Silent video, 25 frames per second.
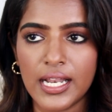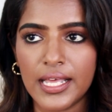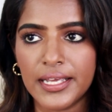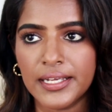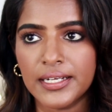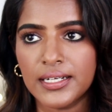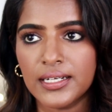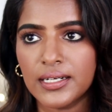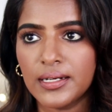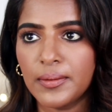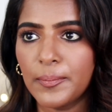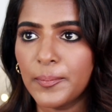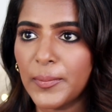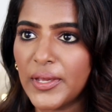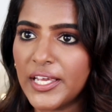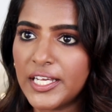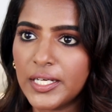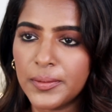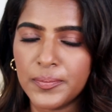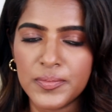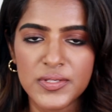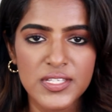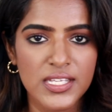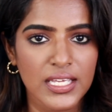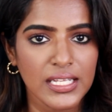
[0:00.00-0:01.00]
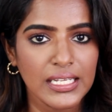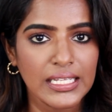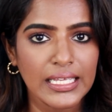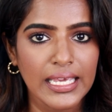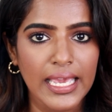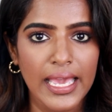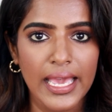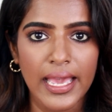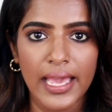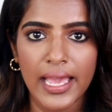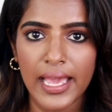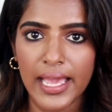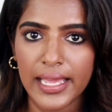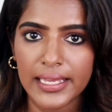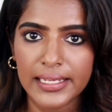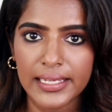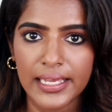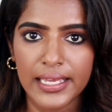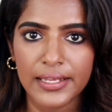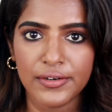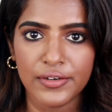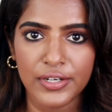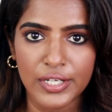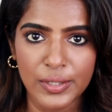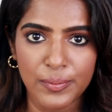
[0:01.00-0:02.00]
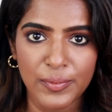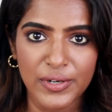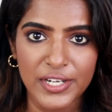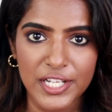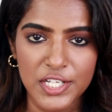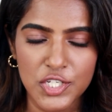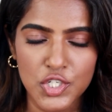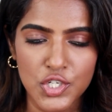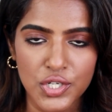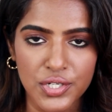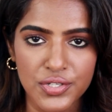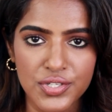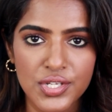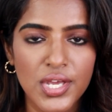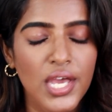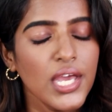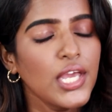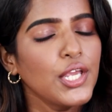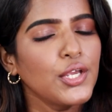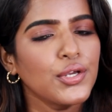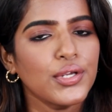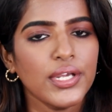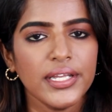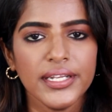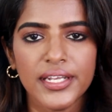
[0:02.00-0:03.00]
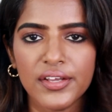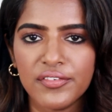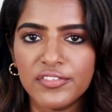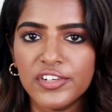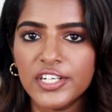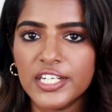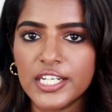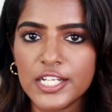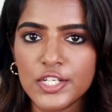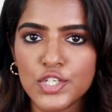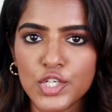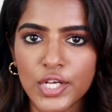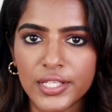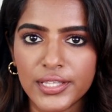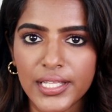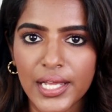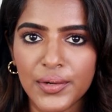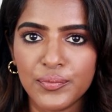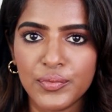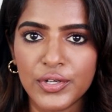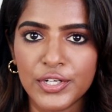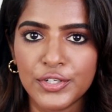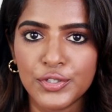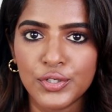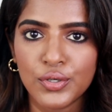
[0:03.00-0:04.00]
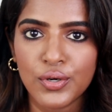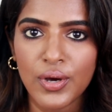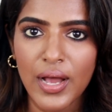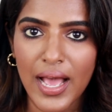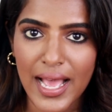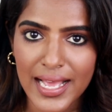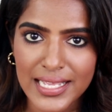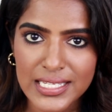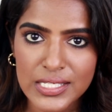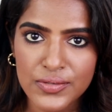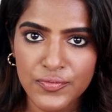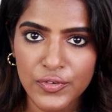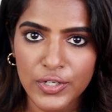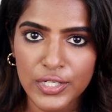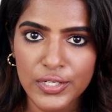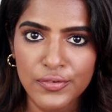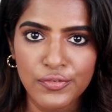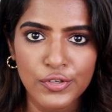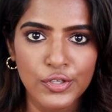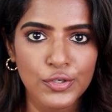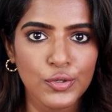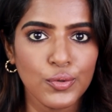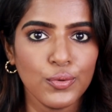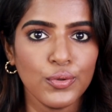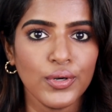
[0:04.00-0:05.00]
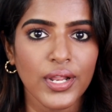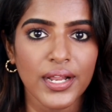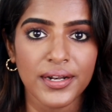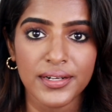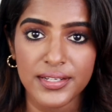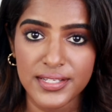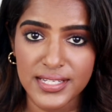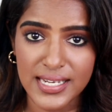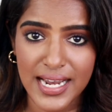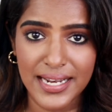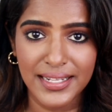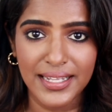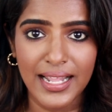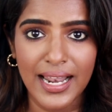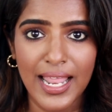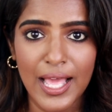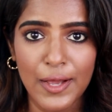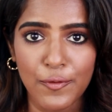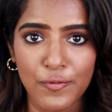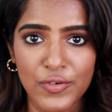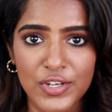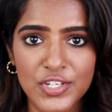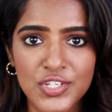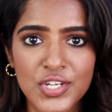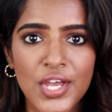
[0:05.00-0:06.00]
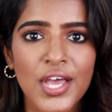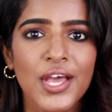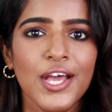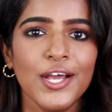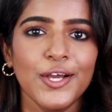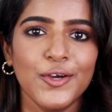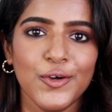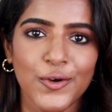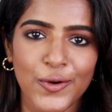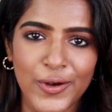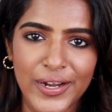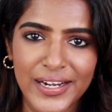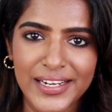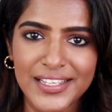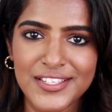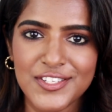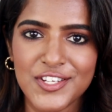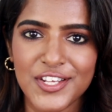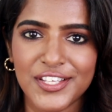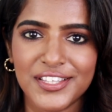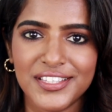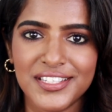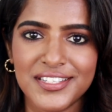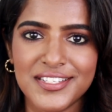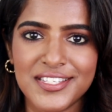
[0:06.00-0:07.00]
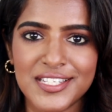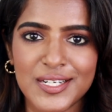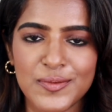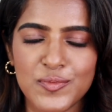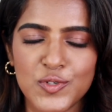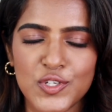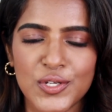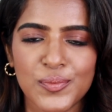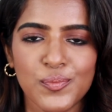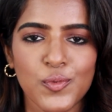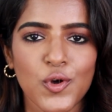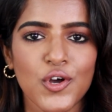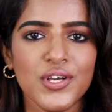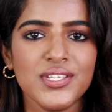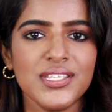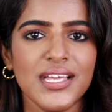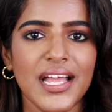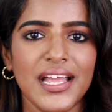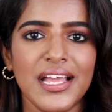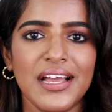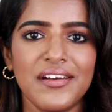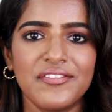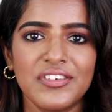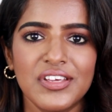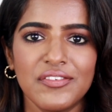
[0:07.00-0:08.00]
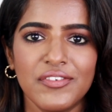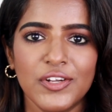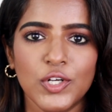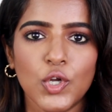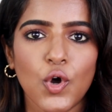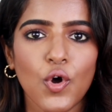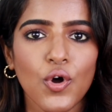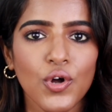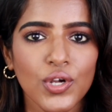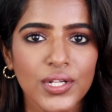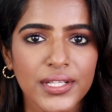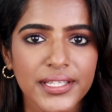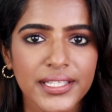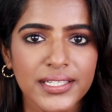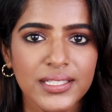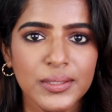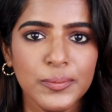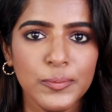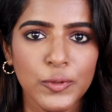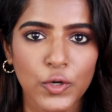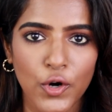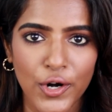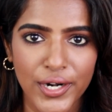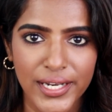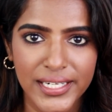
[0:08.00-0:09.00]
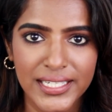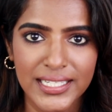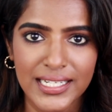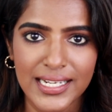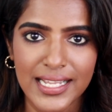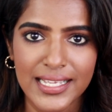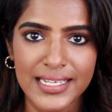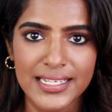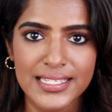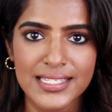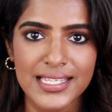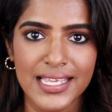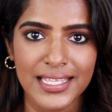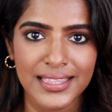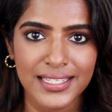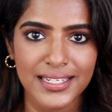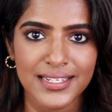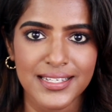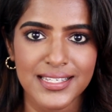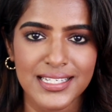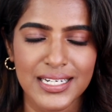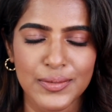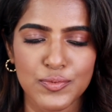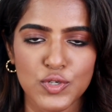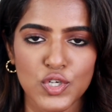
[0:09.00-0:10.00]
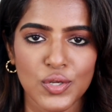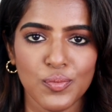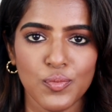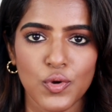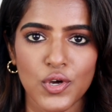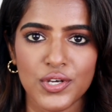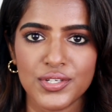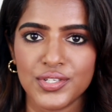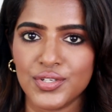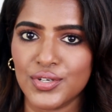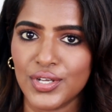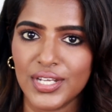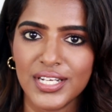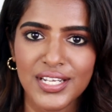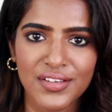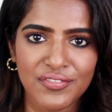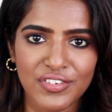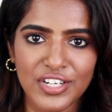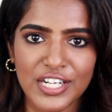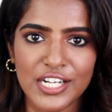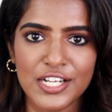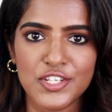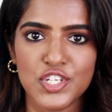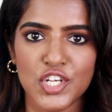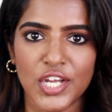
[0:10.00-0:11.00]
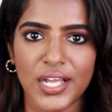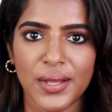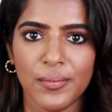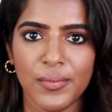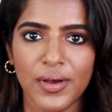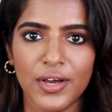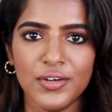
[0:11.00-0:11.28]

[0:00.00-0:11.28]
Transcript: like makeup, skincare, hair care recommendations. You can definitely check that video as well. If you don't understand the language, go ahead and check the description box. I have given all the product links in the description box. You can definitely check them